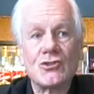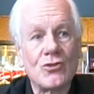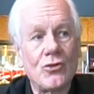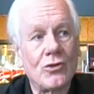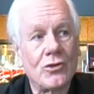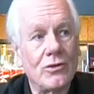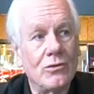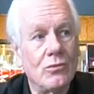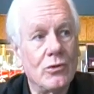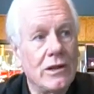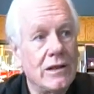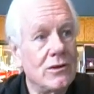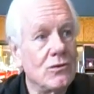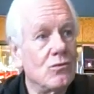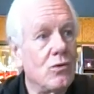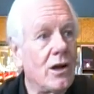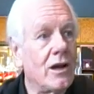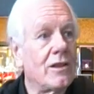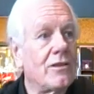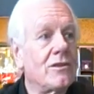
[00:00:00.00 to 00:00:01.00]
to sort of
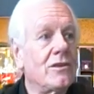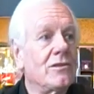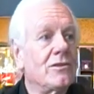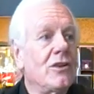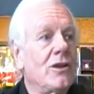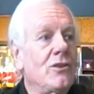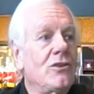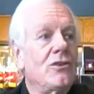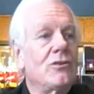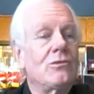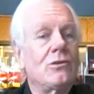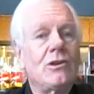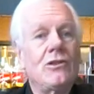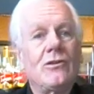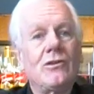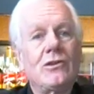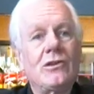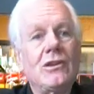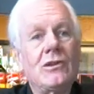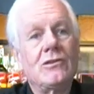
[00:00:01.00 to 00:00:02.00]
read while they're
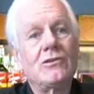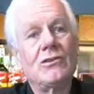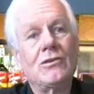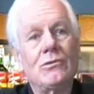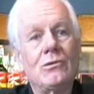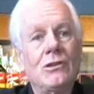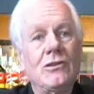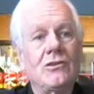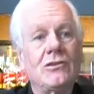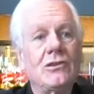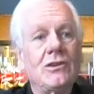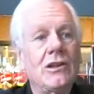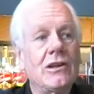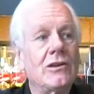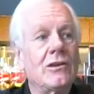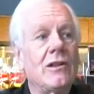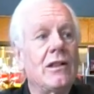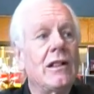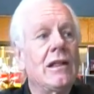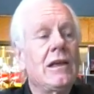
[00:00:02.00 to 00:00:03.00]
doing their
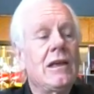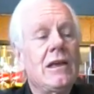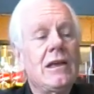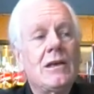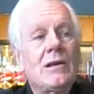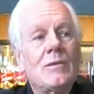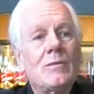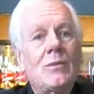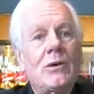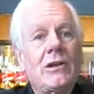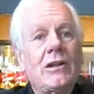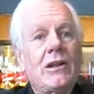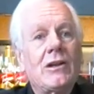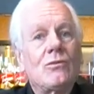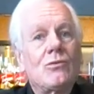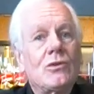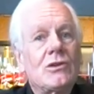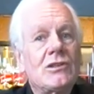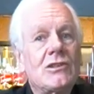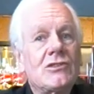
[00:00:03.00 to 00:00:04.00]
deal. But
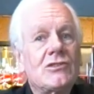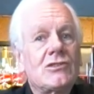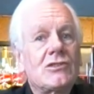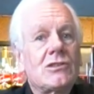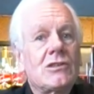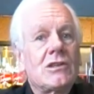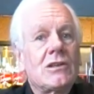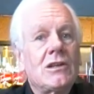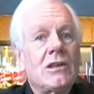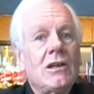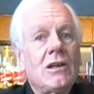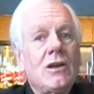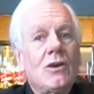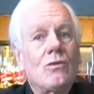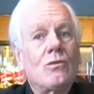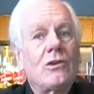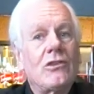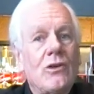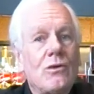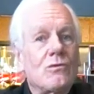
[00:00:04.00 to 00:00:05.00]
it was
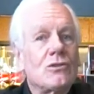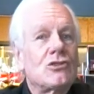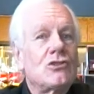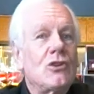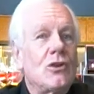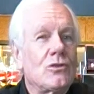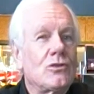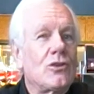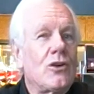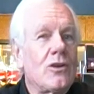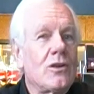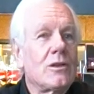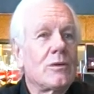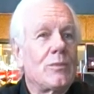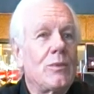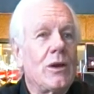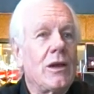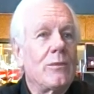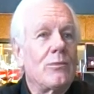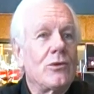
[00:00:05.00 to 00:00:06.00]
when there was no
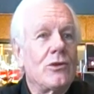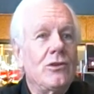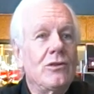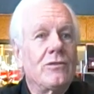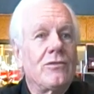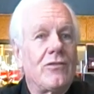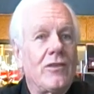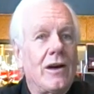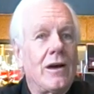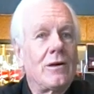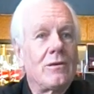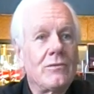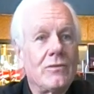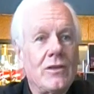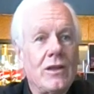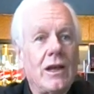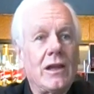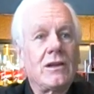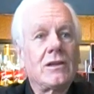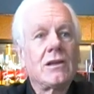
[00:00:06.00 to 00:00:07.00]
toilet paper, you
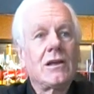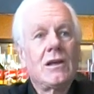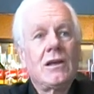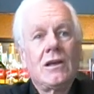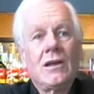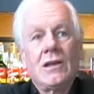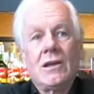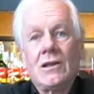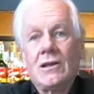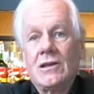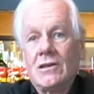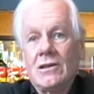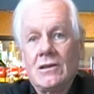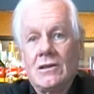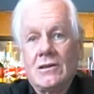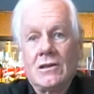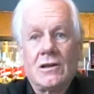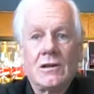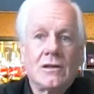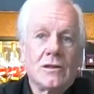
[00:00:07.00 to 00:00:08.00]
found that
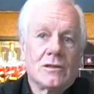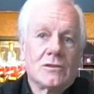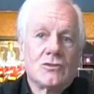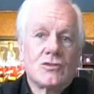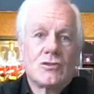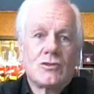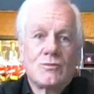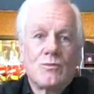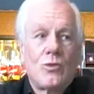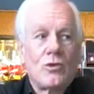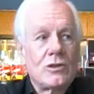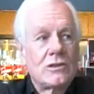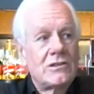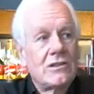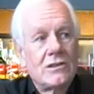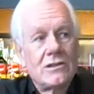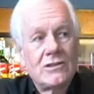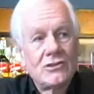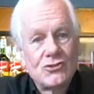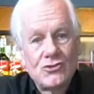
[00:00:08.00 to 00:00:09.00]

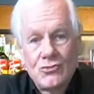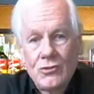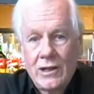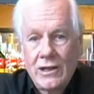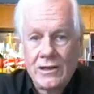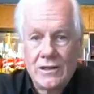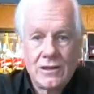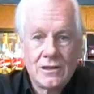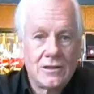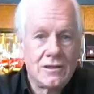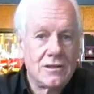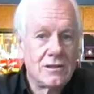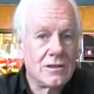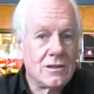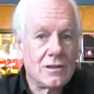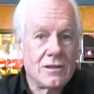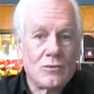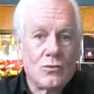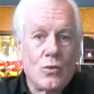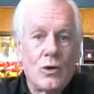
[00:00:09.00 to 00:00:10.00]
Sports Illustrated,
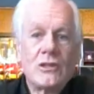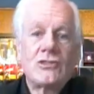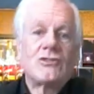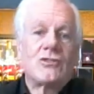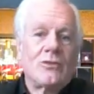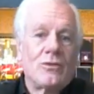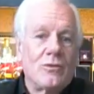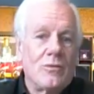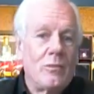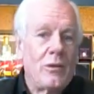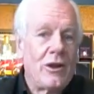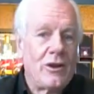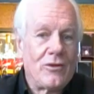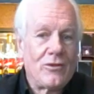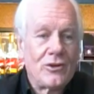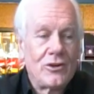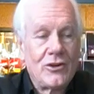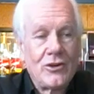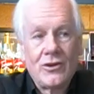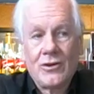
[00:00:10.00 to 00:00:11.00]
Western
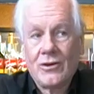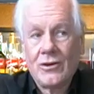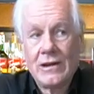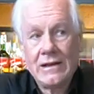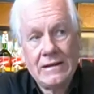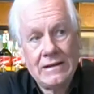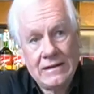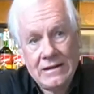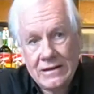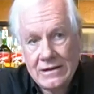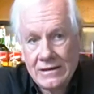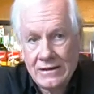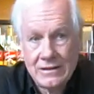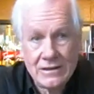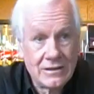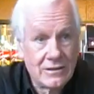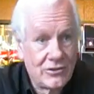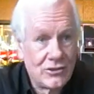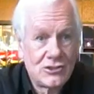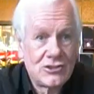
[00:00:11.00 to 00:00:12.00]
Mariner,
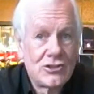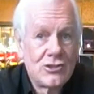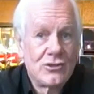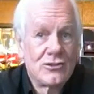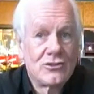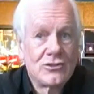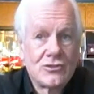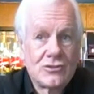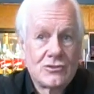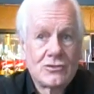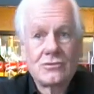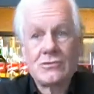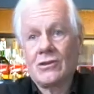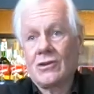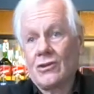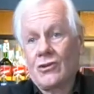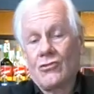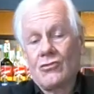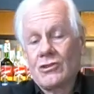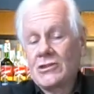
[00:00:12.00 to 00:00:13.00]
the Sears
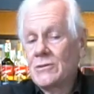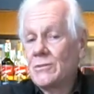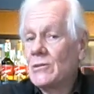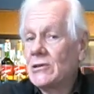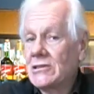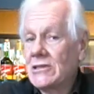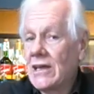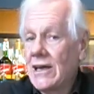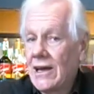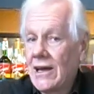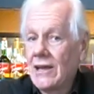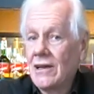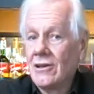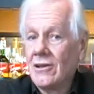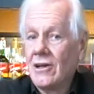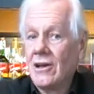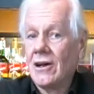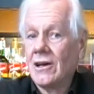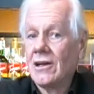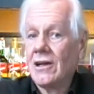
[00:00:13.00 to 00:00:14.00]
Christmas
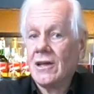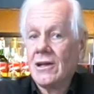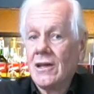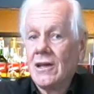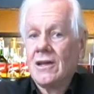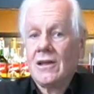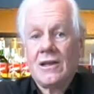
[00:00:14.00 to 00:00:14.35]
catalog,